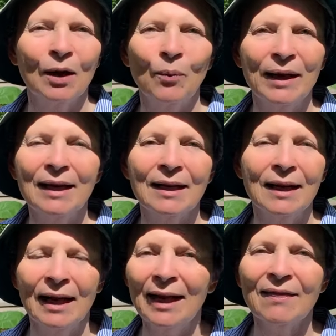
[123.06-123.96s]
that we
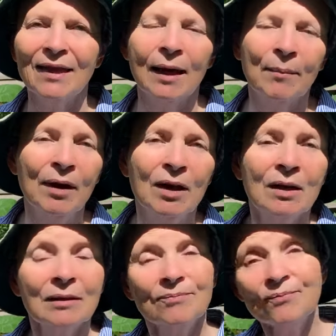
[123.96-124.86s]
can eat them
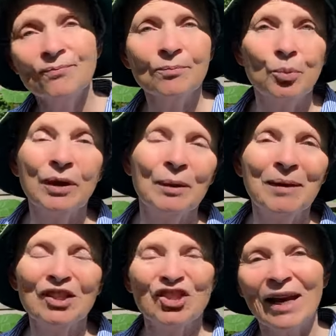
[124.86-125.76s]
pretty
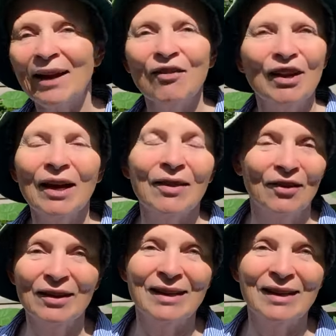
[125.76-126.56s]
much every other